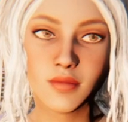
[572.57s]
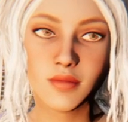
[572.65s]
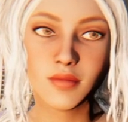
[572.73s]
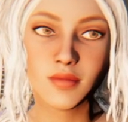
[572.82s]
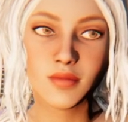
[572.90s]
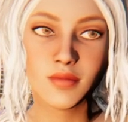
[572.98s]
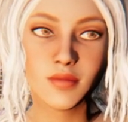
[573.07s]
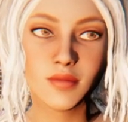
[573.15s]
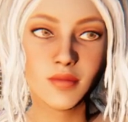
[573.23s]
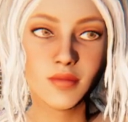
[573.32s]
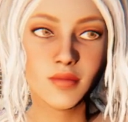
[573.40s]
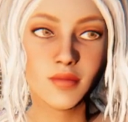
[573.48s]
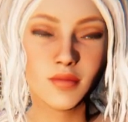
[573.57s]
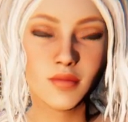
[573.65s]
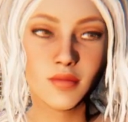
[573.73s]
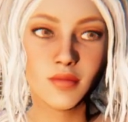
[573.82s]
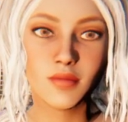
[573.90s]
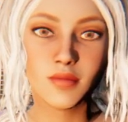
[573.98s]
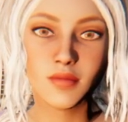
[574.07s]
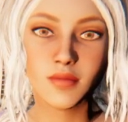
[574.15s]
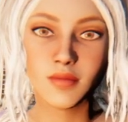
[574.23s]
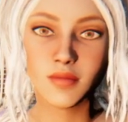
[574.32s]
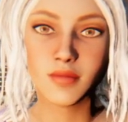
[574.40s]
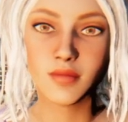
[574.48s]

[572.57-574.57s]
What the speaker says: This person isn't speaking.